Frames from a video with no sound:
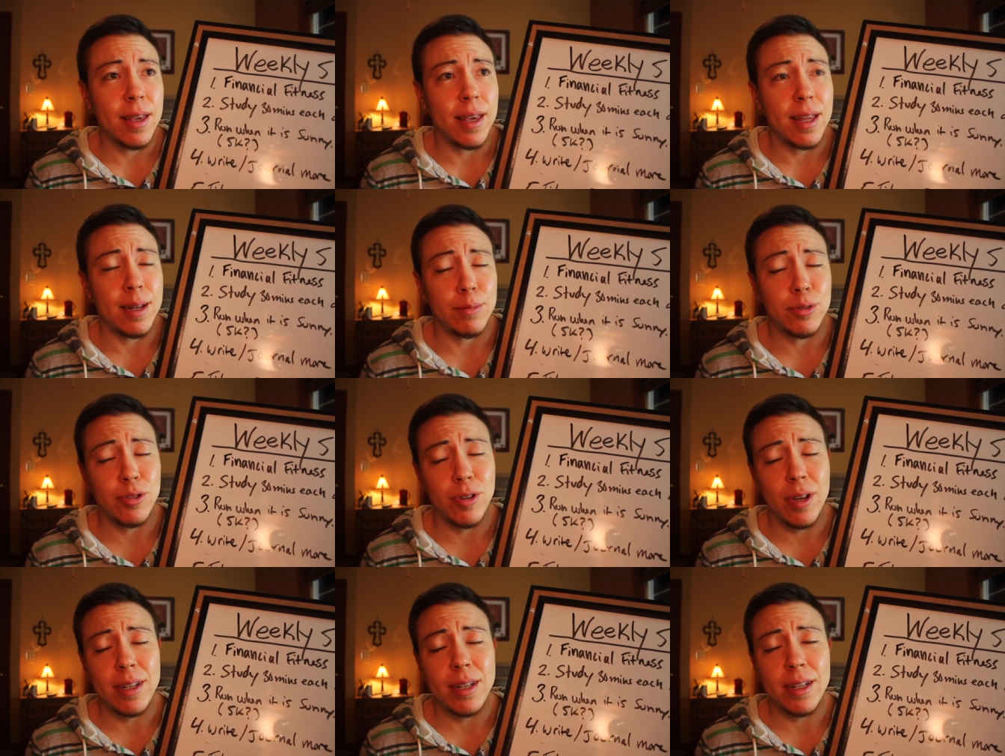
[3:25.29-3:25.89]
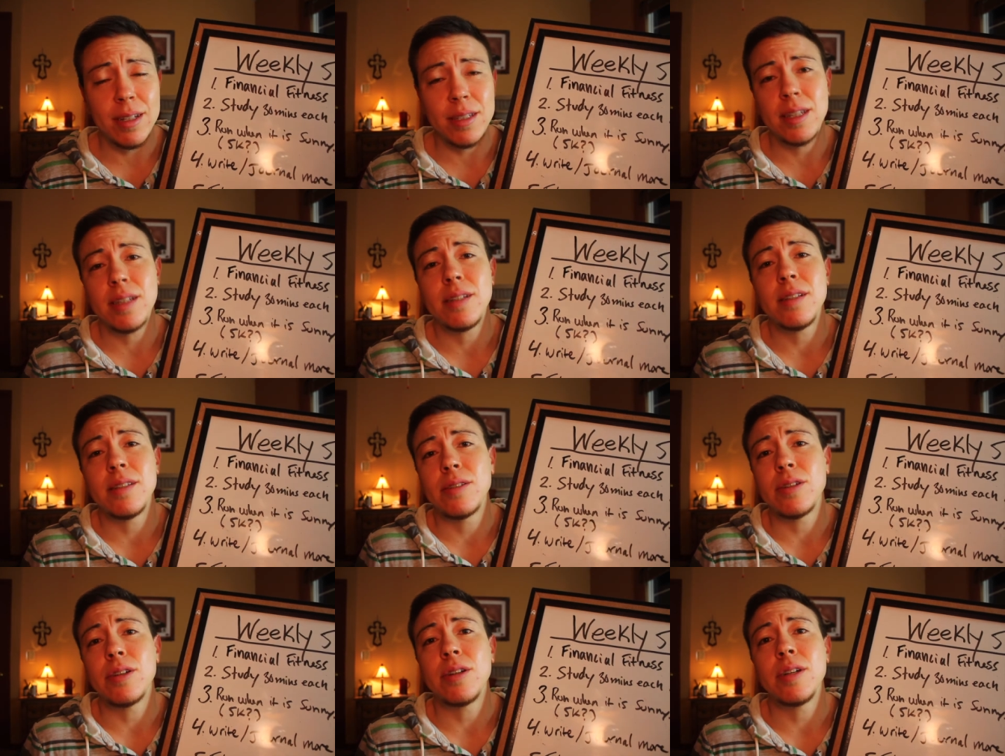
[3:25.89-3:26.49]
And I'm trying not to
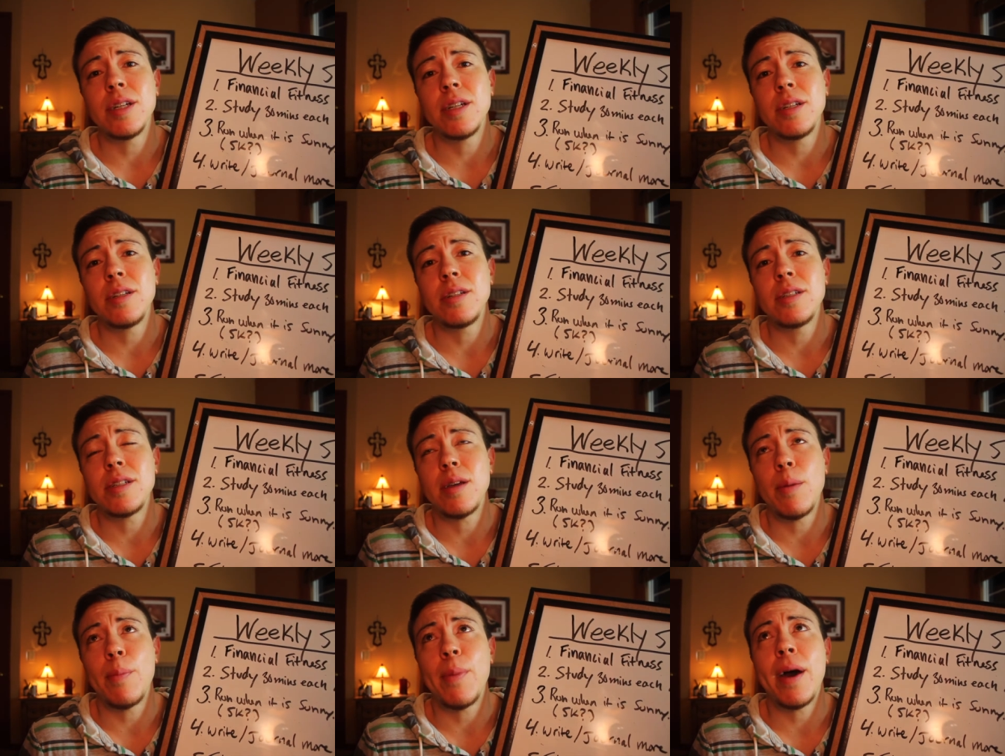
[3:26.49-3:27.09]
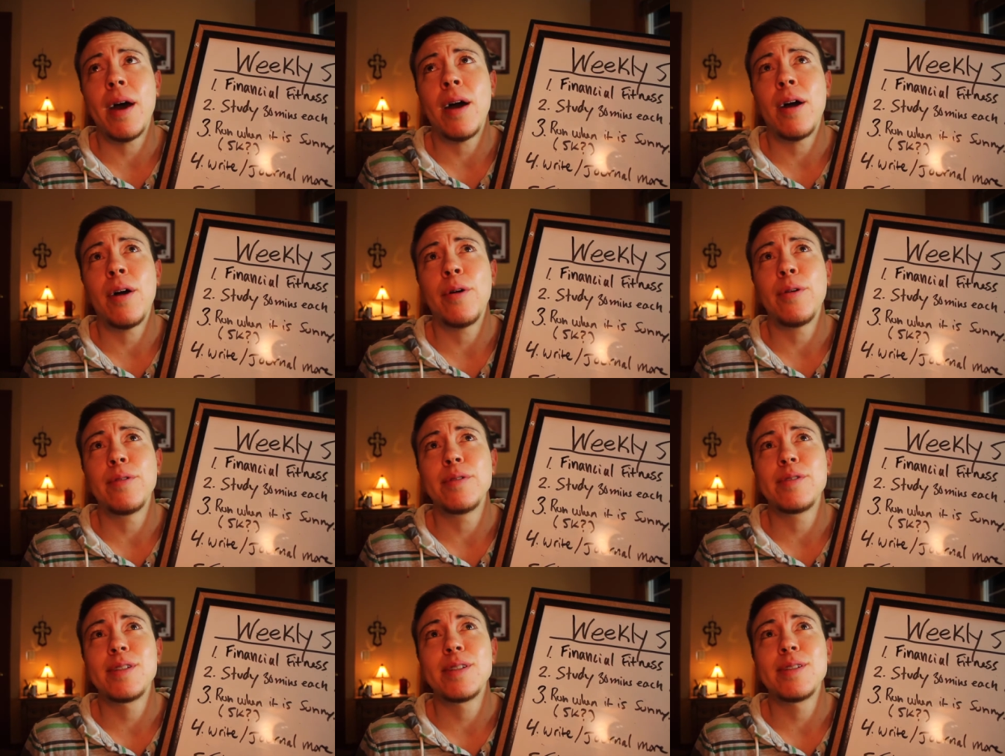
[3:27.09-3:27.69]
get discouraged
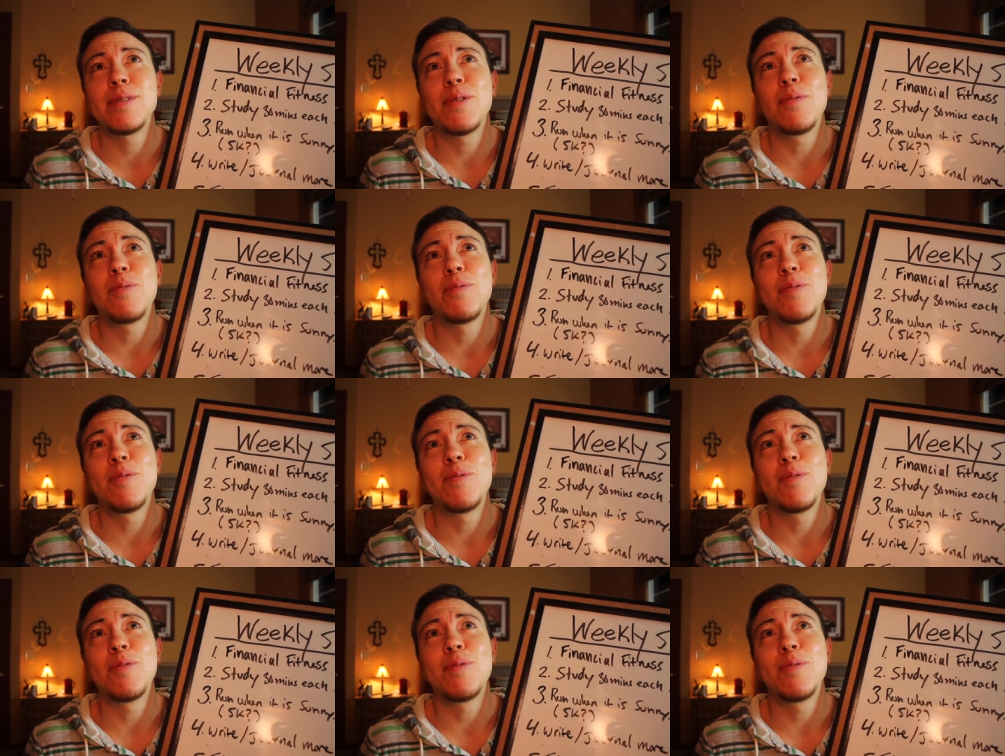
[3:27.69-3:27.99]
about